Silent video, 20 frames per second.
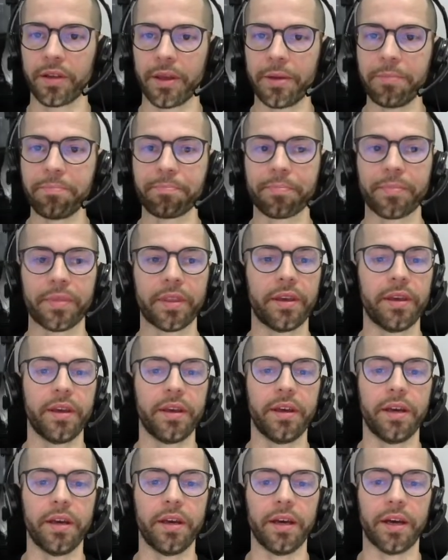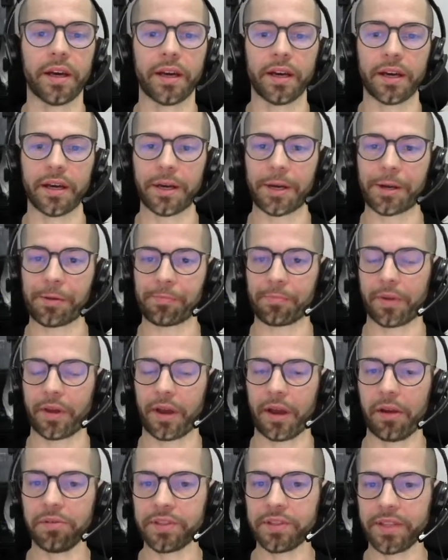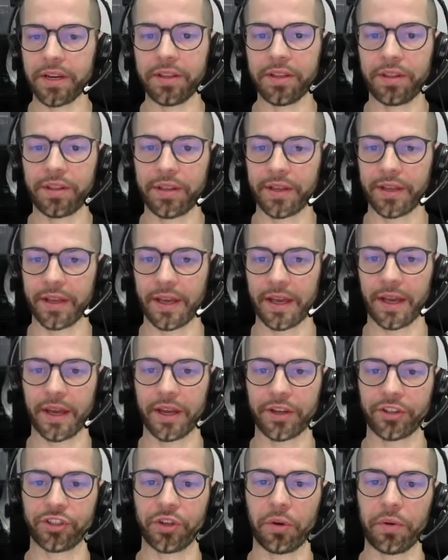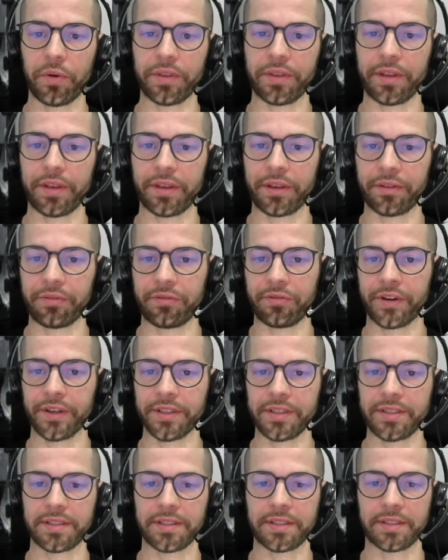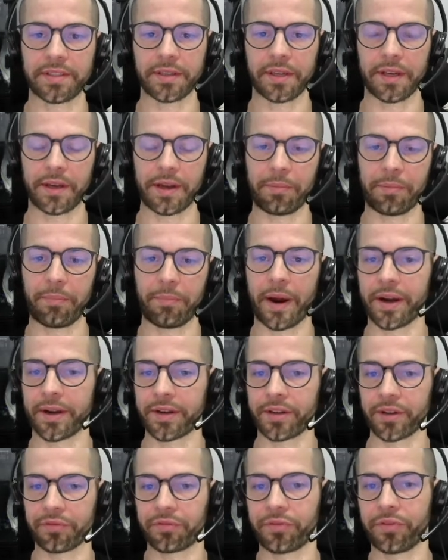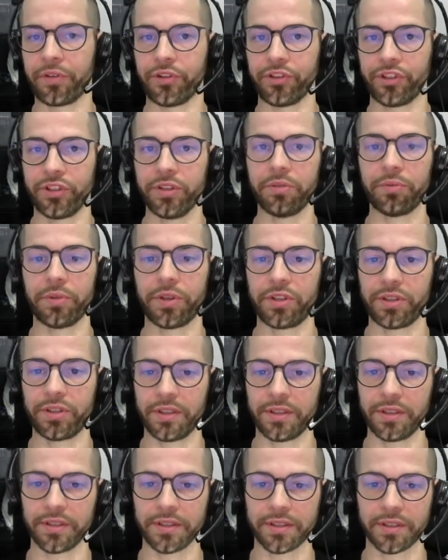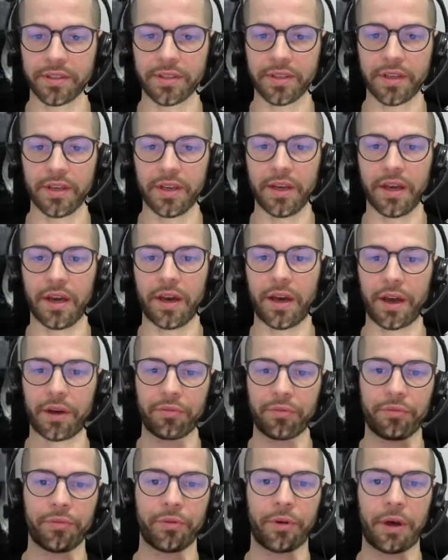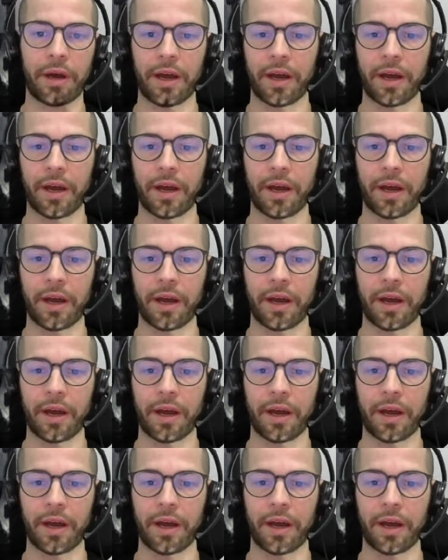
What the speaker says: Okay, I will start showing the first part of fusion, which is the